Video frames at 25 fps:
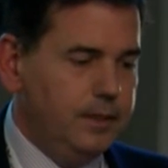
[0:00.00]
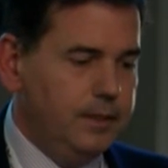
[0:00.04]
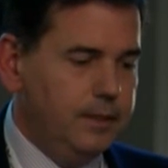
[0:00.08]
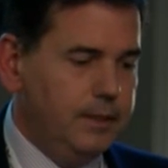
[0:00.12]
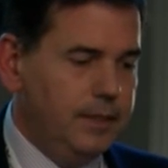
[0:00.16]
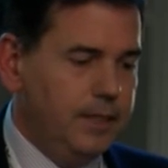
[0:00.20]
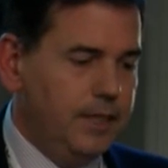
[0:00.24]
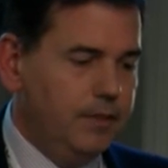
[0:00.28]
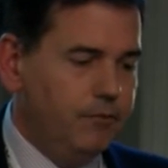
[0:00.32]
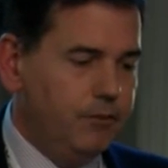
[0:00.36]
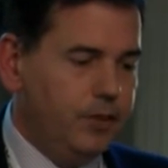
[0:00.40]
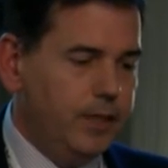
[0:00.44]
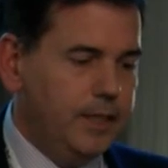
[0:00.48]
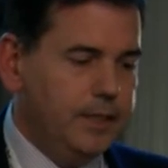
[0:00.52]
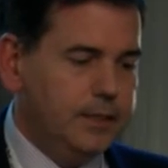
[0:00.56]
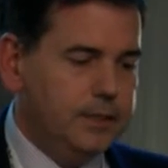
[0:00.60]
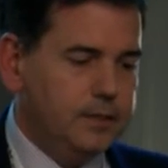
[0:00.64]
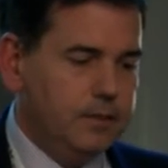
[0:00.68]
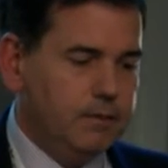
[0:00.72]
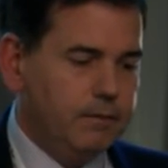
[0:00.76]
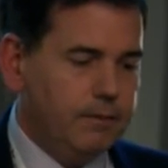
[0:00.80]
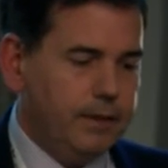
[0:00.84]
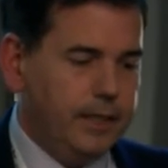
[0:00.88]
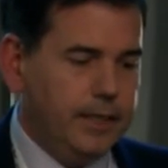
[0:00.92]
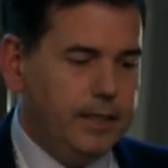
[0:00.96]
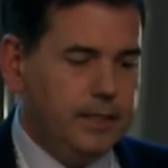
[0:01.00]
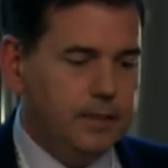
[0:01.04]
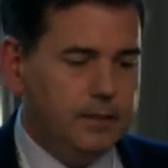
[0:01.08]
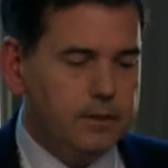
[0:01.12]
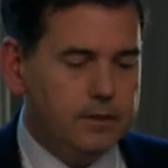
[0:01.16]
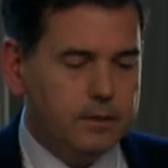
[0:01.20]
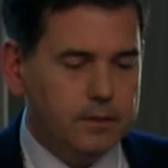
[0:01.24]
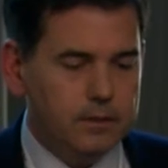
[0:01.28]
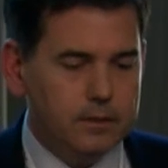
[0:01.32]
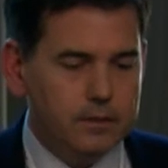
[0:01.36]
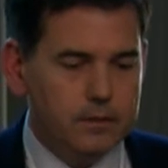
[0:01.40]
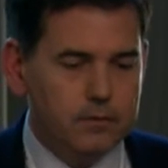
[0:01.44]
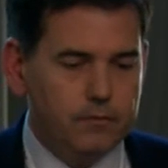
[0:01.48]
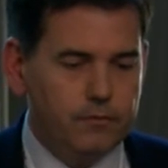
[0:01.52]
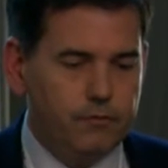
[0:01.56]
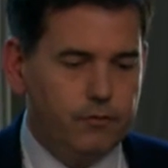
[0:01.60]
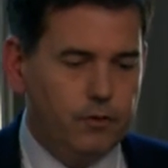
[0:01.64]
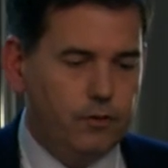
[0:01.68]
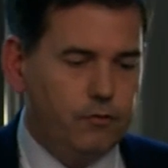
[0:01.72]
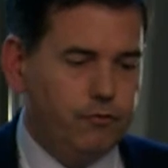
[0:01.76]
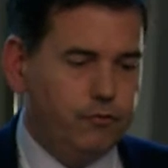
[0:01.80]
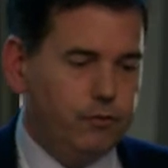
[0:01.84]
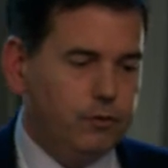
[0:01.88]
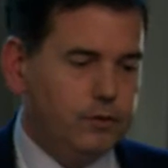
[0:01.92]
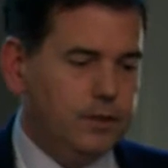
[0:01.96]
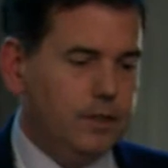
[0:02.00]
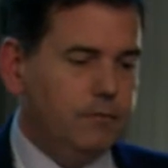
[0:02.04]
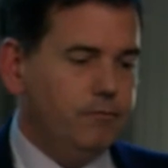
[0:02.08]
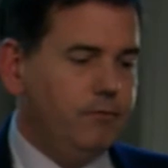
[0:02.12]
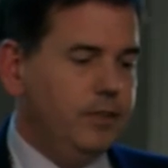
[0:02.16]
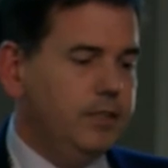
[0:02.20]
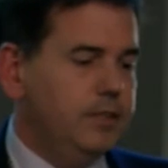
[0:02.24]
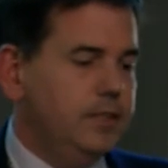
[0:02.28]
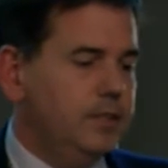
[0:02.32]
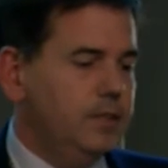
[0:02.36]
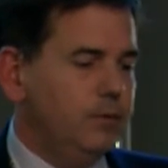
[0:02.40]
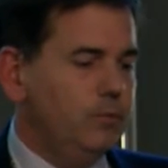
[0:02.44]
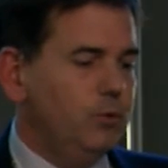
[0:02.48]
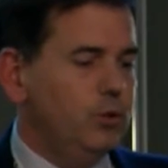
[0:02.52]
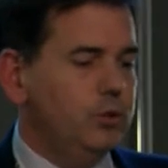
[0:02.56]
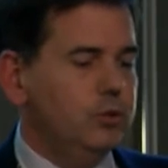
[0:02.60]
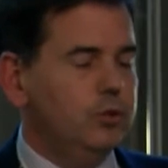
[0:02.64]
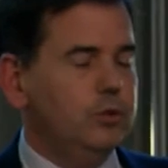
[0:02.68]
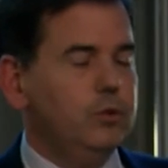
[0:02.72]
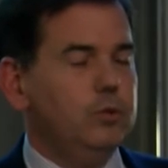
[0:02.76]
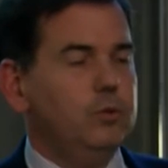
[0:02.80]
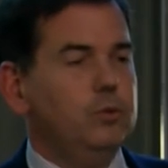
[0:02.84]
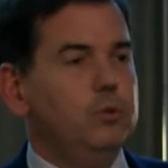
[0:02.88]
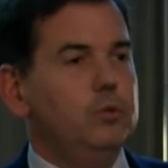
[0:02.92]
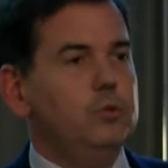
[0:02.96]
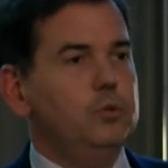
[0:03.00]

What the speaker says: The average rate for fruit and vegetables